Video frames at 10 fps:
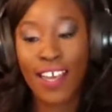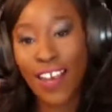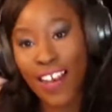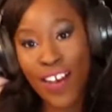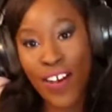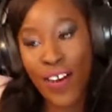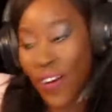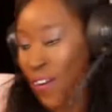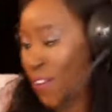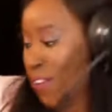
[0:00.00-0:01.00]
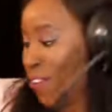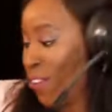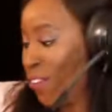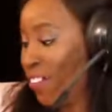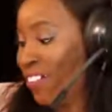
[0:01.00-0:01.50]

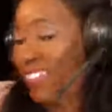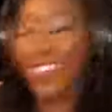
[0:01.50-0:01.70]
oh,